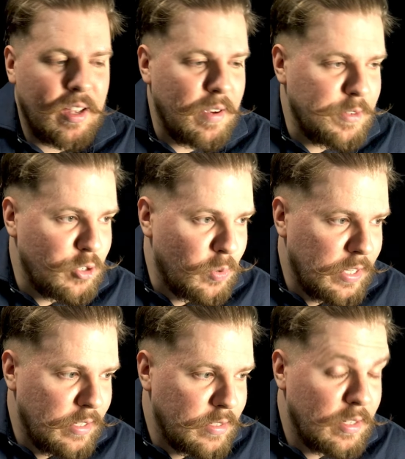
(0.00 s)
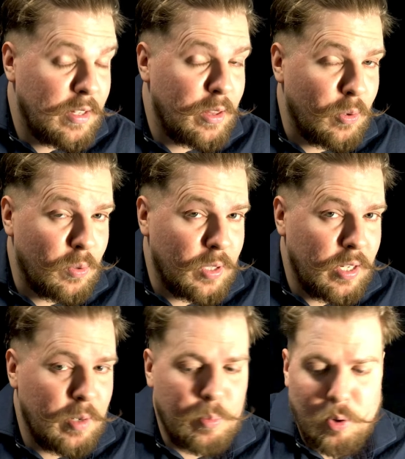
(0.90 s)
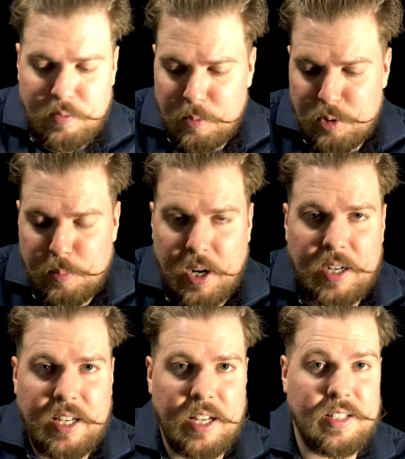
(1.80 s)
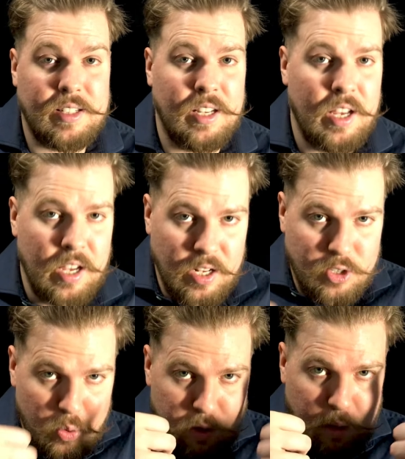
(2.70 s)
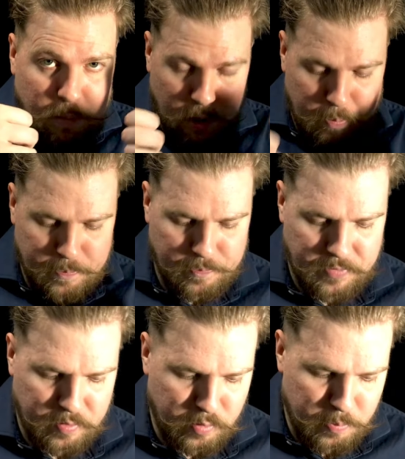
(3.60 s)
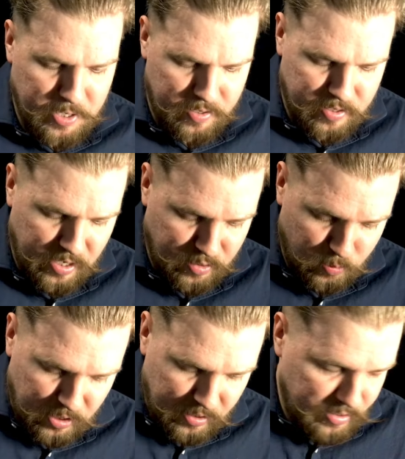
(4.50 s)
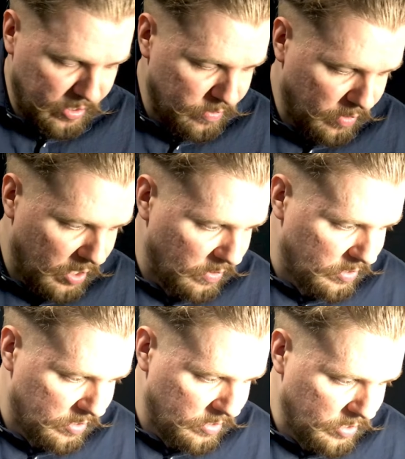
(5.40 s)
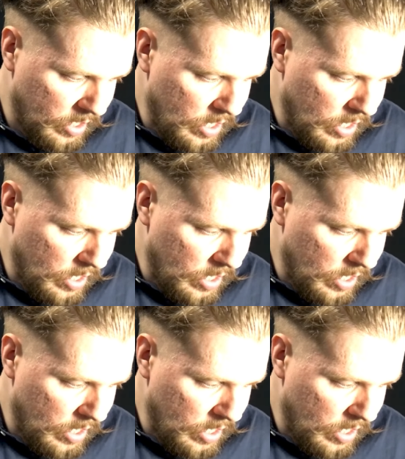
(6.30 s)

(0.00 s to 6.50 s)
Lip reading: I've enjoyed this thoroughly. Perfume Spot gets 2 thumbs up for me, as well as these fragrances.